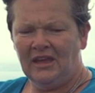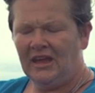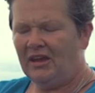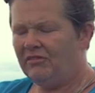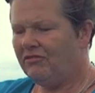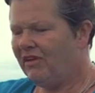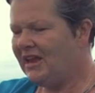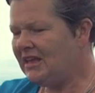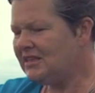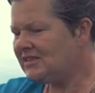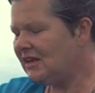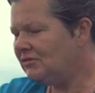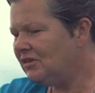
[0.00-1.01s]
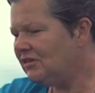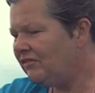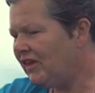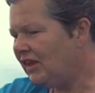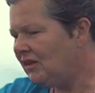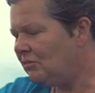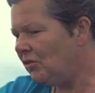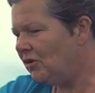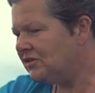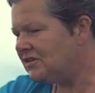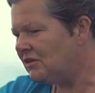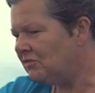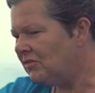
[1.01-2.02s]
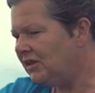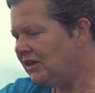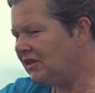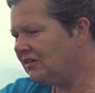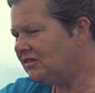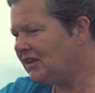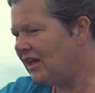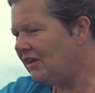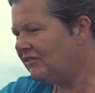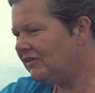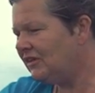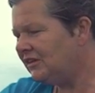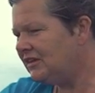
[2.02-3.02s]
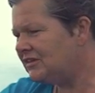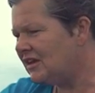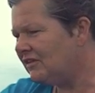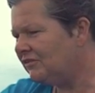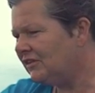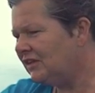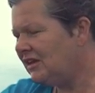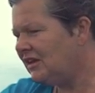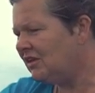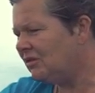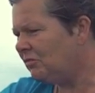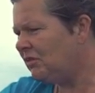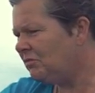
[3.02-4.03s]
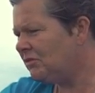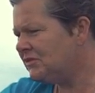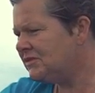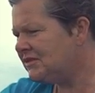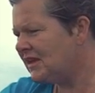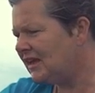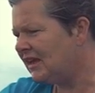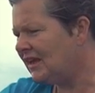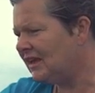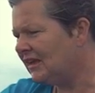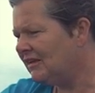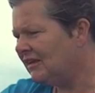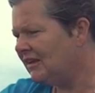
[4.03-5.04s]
And right down in the very bottom, he could definitely hear people singing.